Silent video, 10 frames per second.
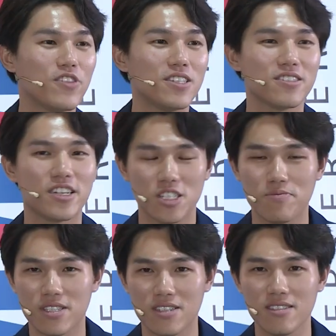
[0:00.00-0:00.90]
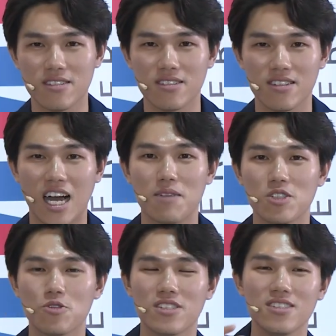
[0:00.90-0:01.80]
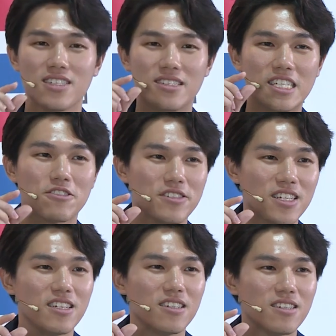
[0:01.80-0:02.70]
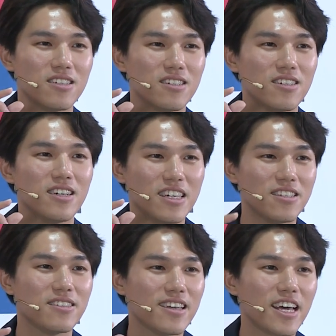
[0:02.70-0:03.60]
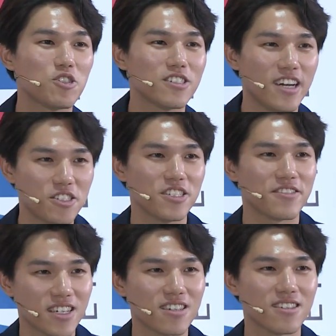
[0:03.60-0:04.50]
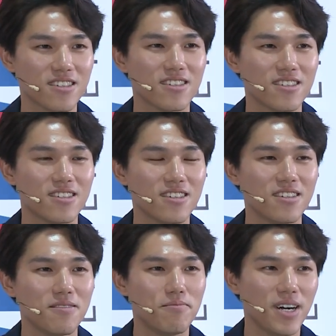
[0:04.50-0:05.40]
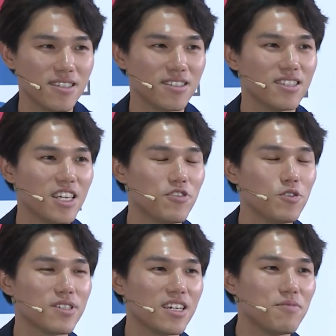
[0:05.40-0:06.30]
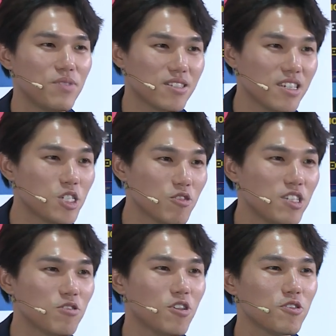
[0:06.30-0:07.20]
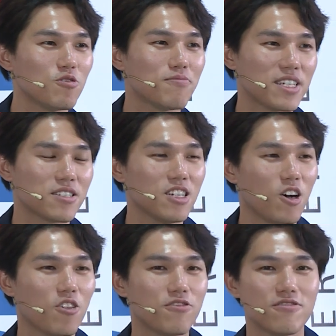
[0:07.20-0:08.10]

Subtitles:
International Business. I'm using the degree in electrical engineering. But if you study business, you want to go to Master of